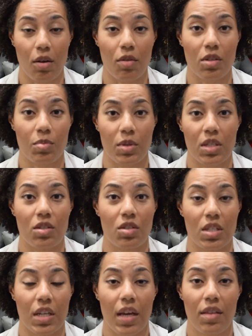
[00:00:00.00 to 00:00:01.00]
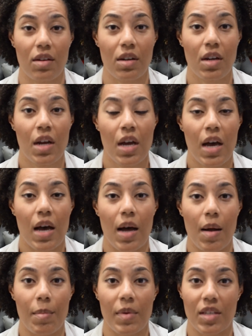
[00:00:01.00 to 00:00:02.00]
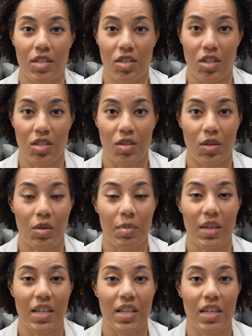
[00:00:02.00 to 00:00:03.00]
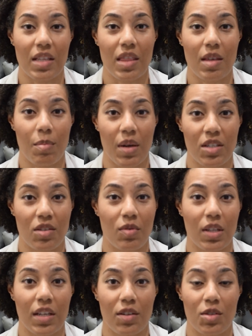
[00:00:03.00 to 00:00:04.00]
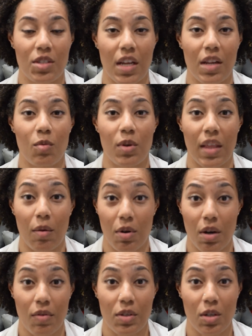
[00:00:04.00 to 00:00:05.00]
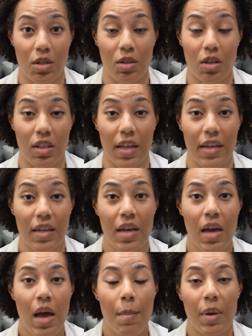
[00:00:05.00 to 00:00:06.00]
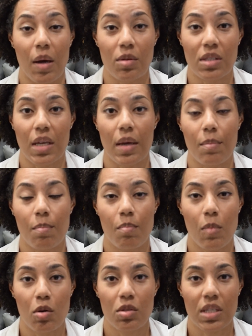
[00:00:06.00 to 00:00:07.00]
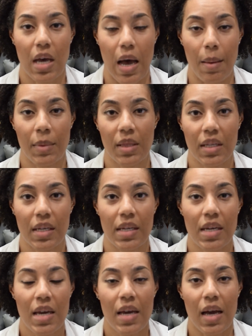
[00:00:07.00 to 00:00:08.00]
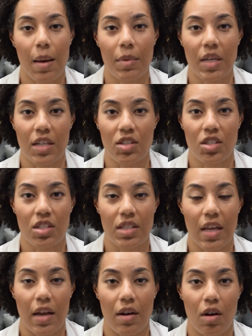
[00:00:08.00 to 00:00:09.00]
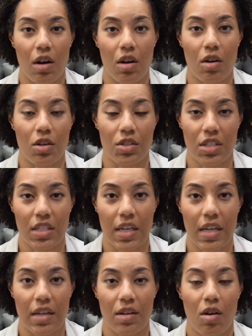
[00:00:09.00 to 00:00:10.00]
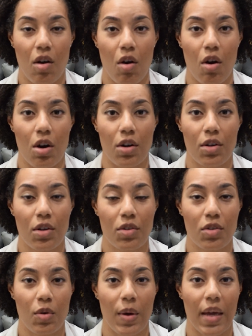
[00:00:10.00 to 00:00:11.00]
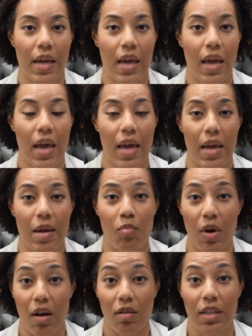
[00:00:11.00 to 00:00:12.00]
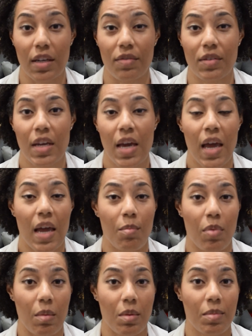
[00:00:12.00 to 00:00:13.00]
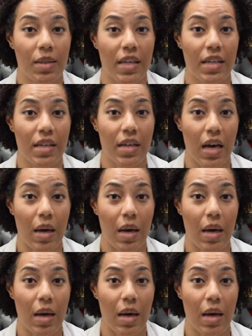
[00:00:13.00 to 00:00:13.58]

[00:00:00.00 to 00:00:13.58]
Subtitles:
all those procedures together. Is just going to be the patient really understanding what that recovery is going to look like. But I would say most commonly combinations that are seen are doing a brow lift and probably